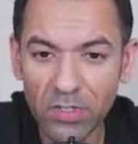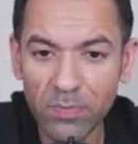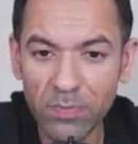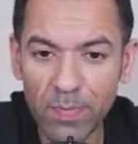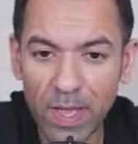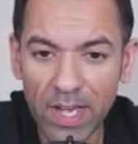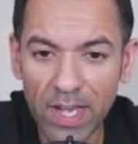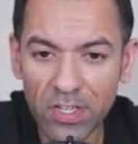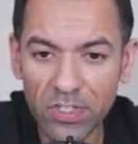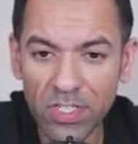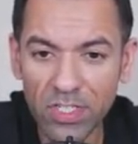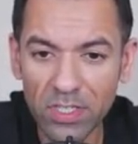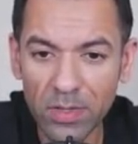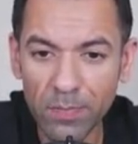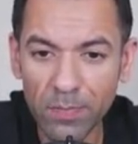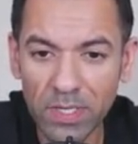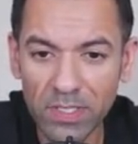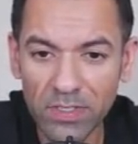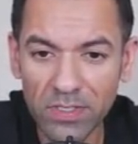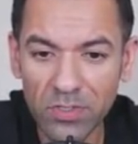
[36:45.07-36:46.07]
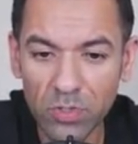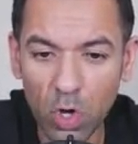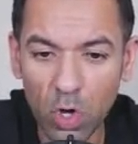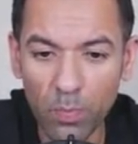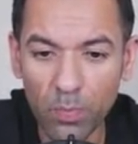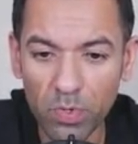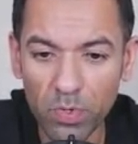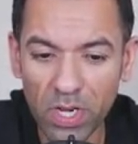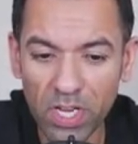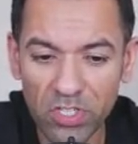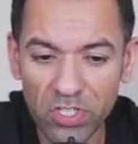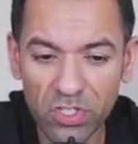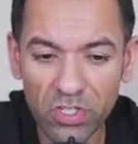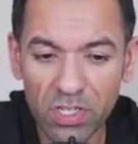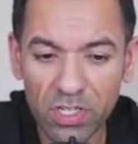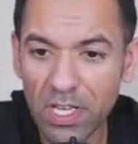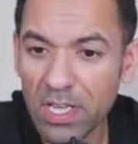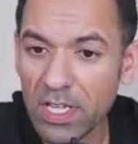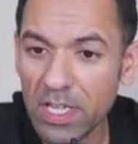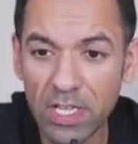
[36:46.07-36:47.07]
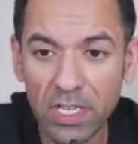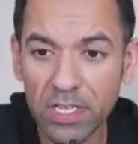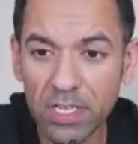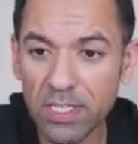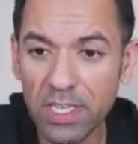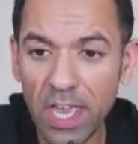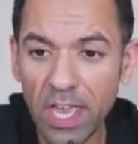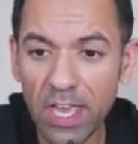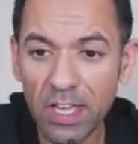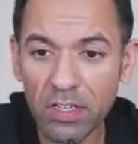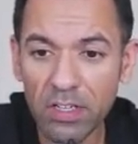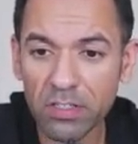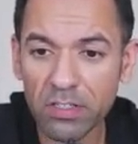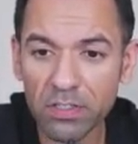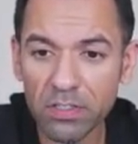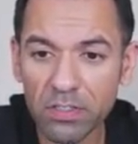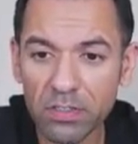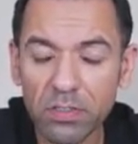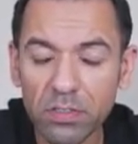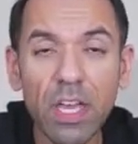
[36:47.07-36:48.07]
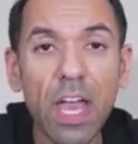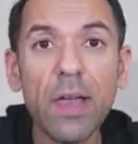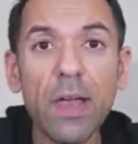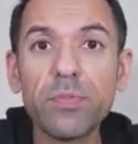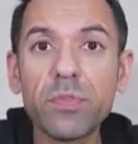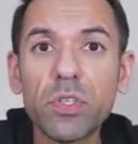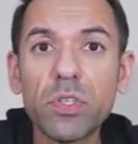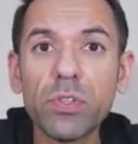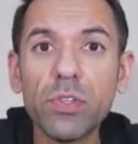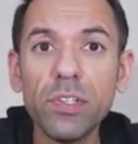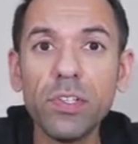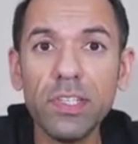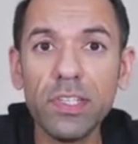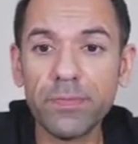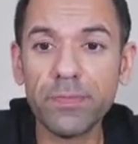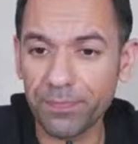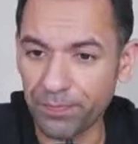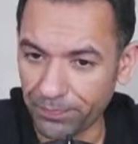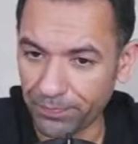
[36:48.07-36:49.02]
managing the business operation. Yeah, absolutely.